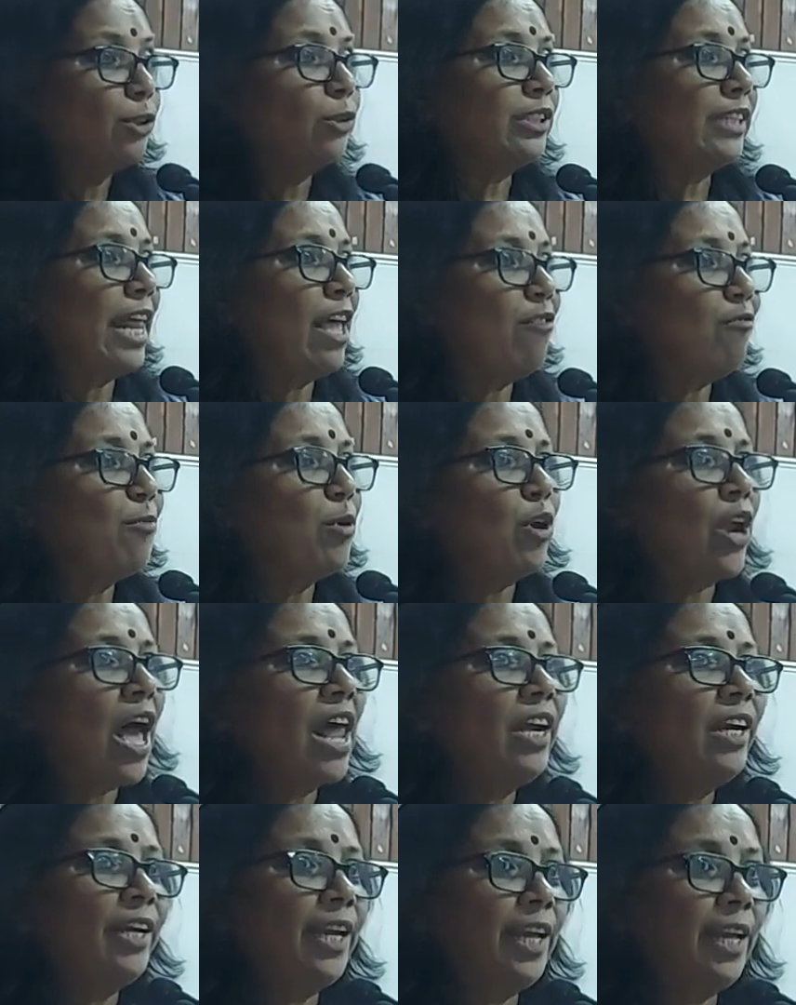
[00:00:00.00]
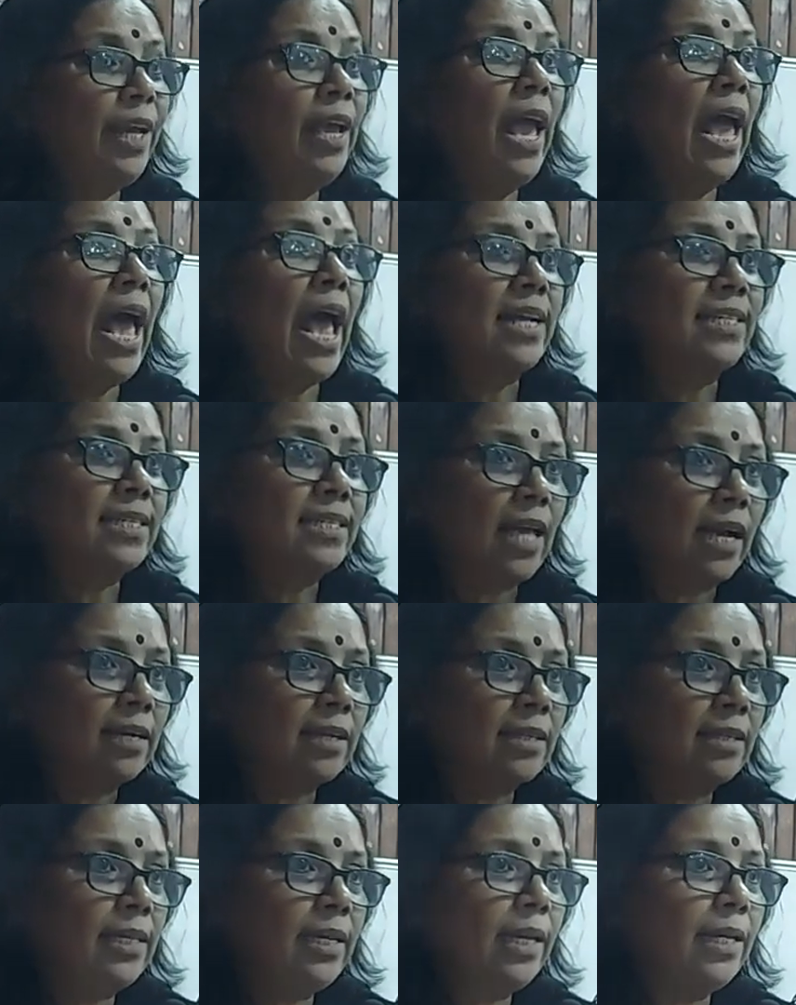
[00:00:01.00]
So slave morality has
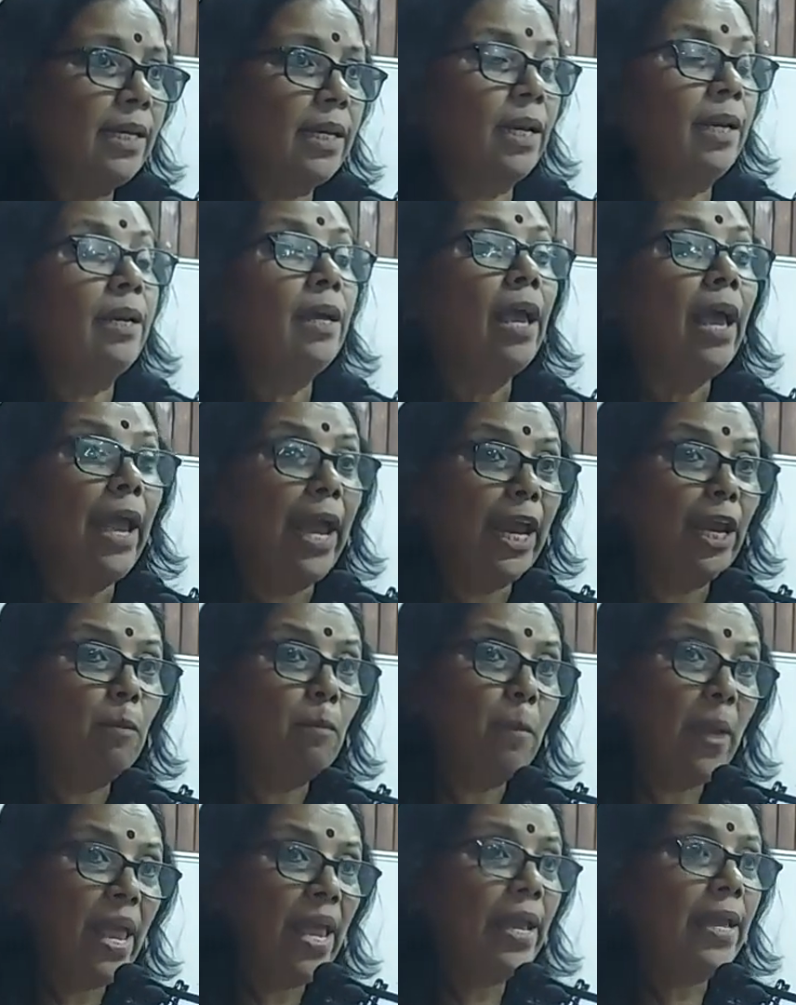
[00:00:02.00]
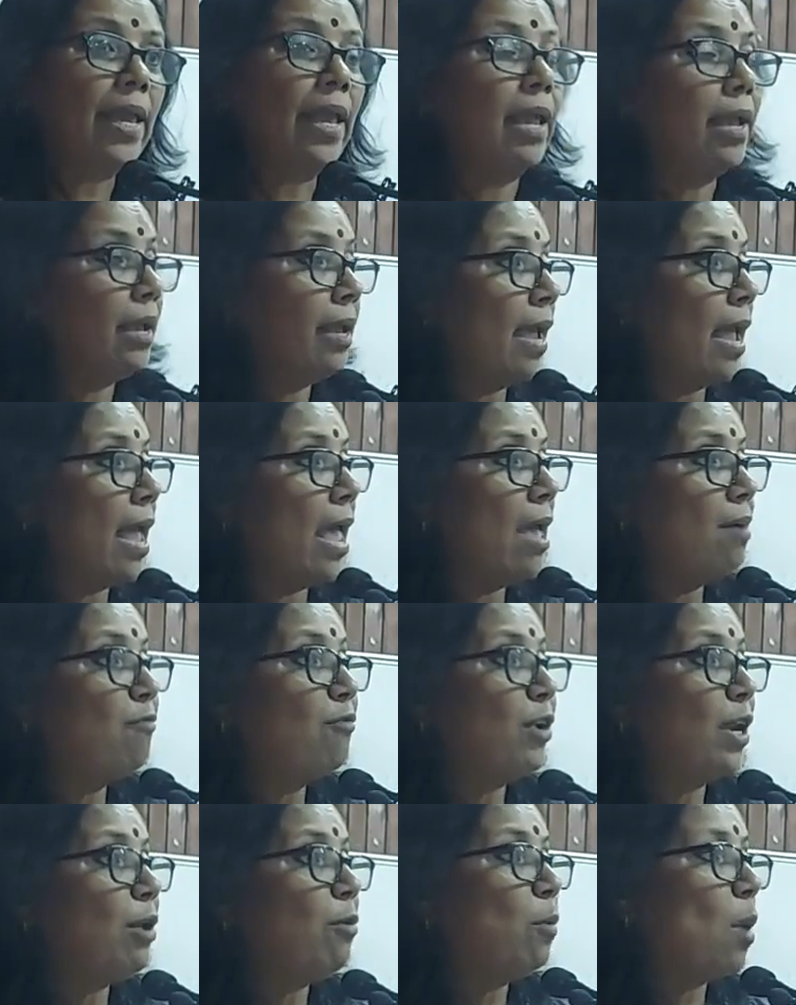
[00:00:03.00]
succeeded in making
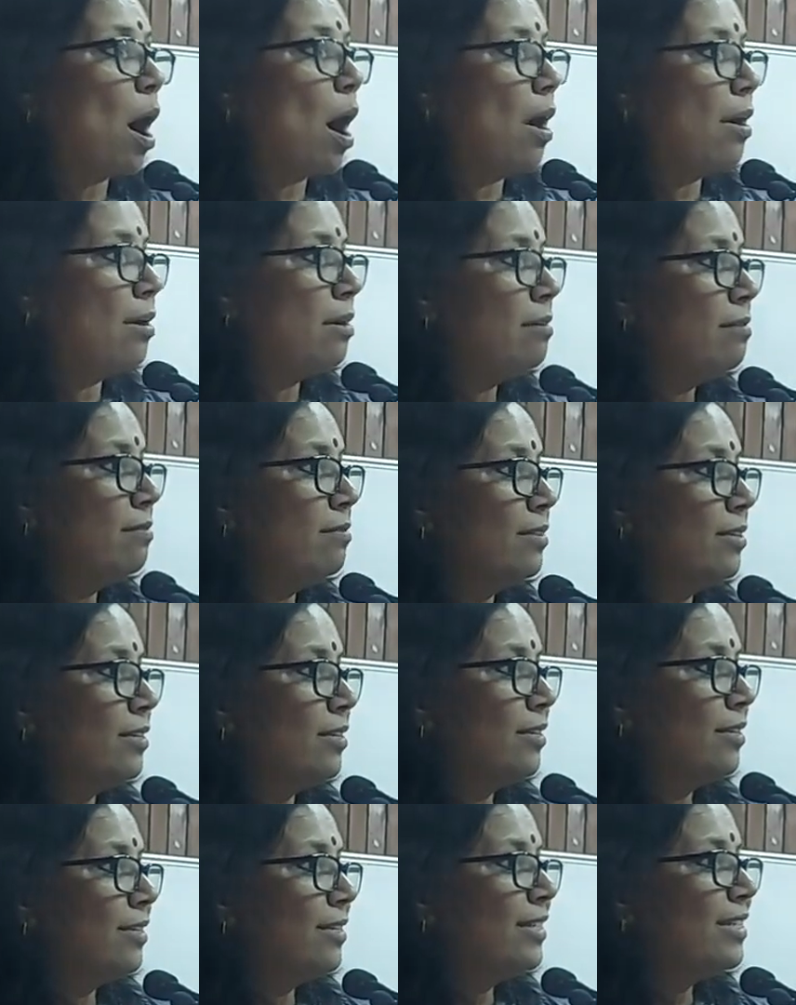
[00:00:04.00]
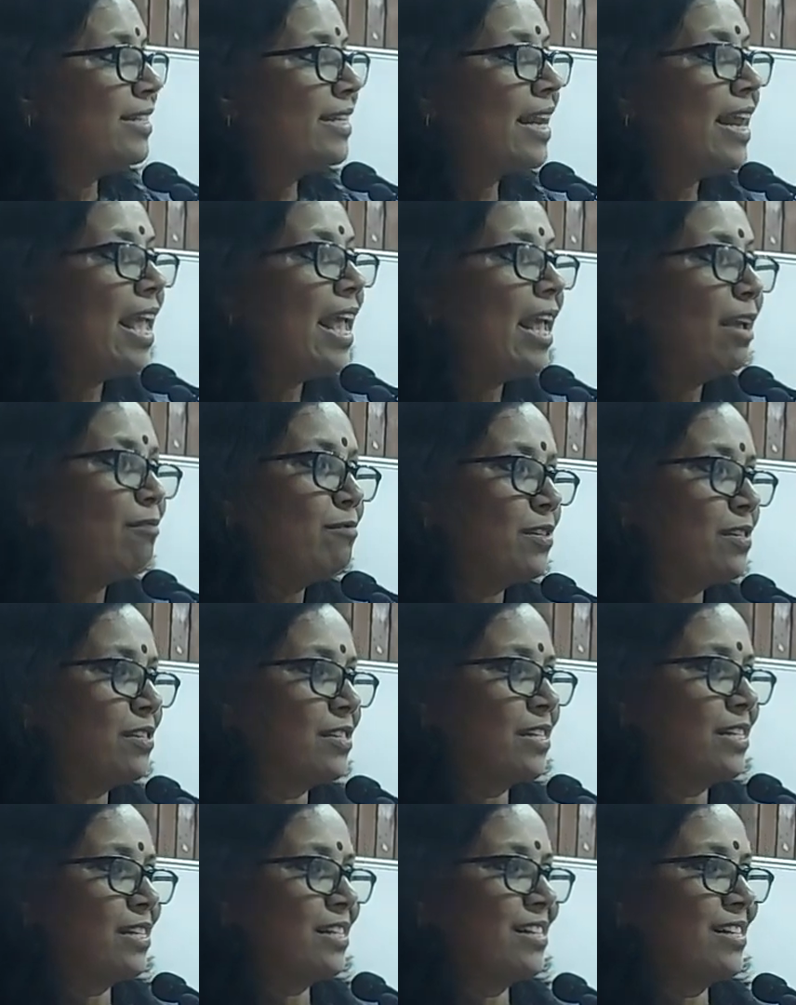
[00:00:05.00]
everyone
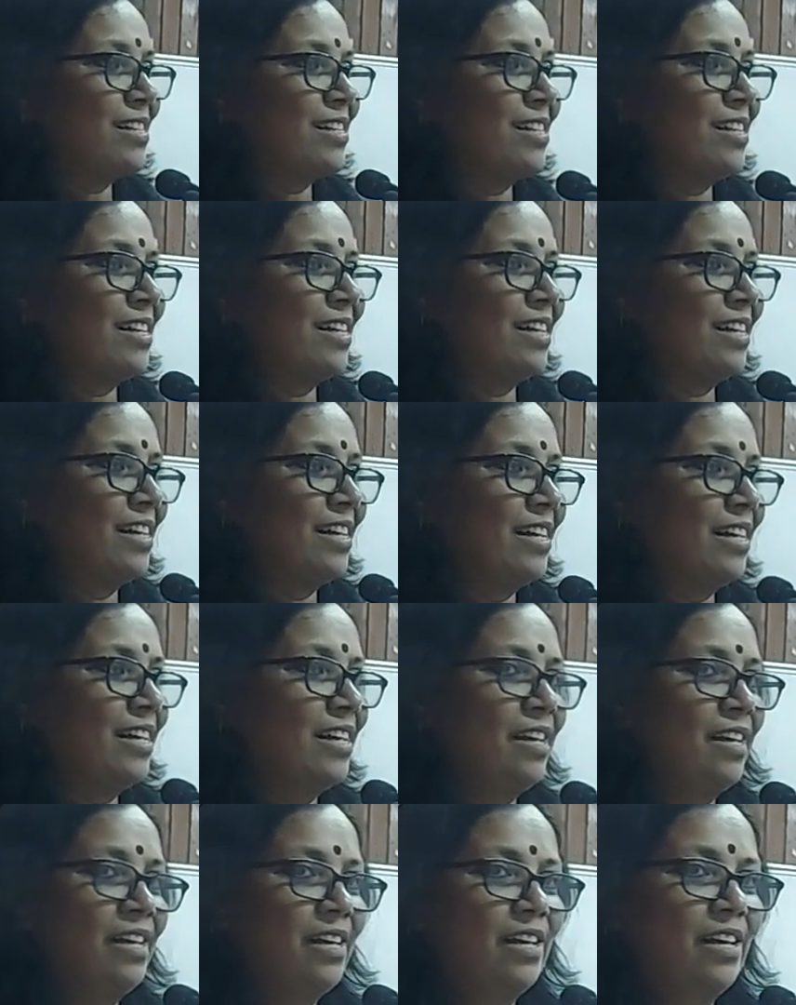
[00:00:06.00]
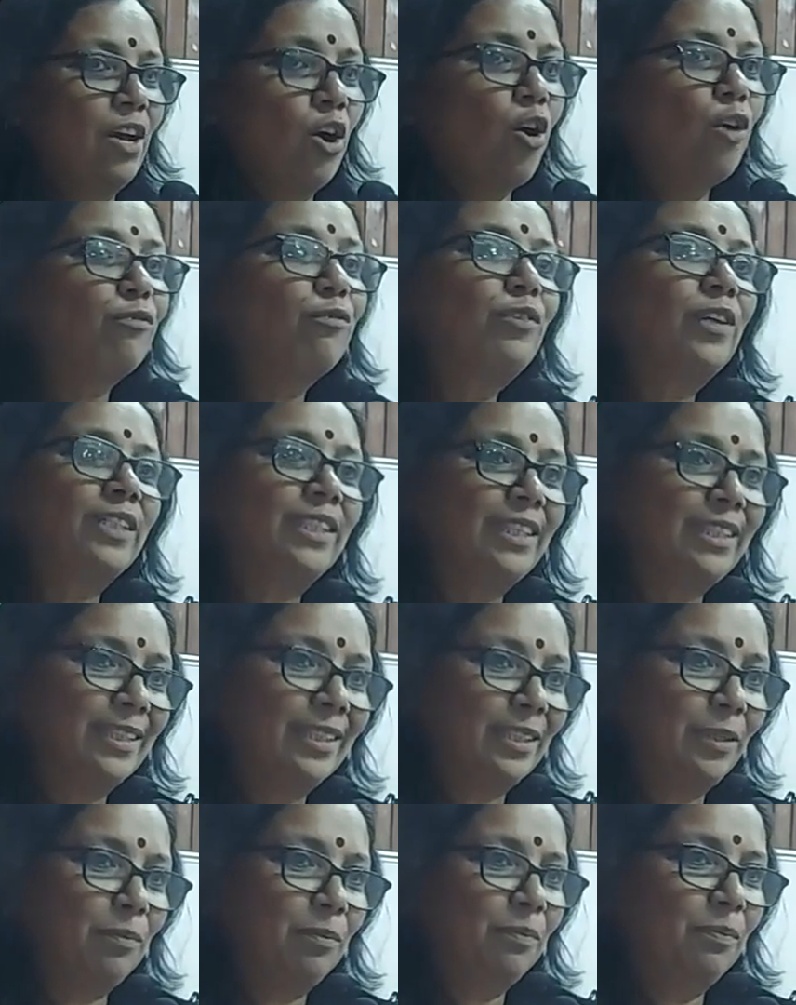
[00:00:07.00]
slaves of the
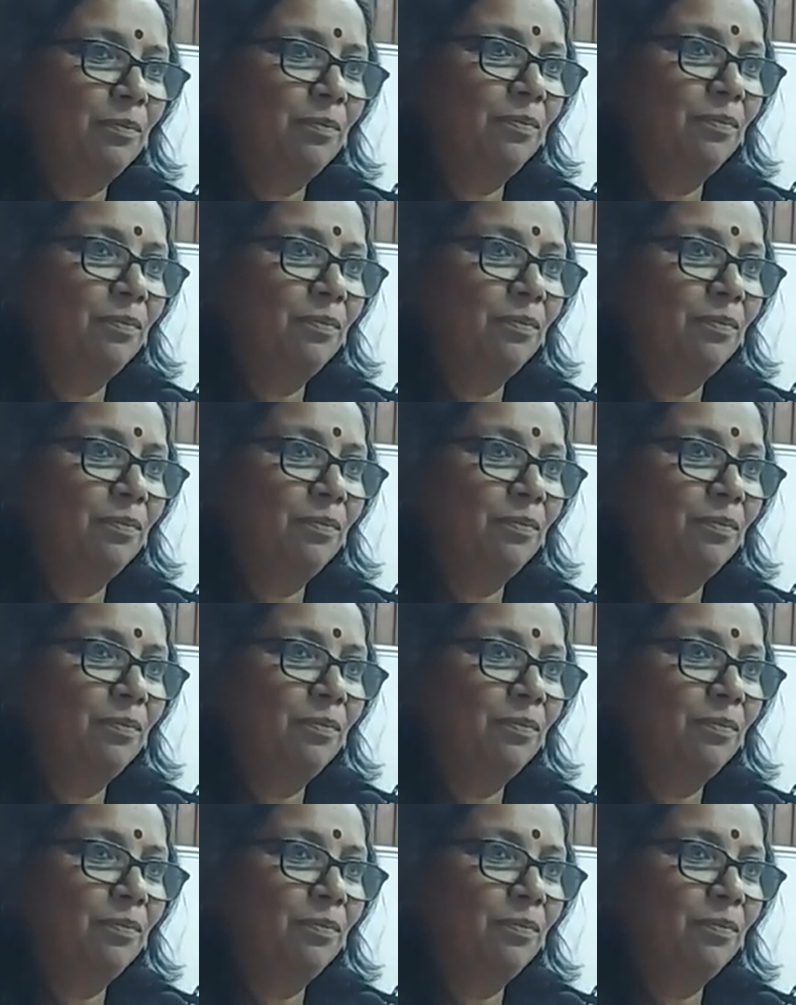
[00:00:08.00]
system.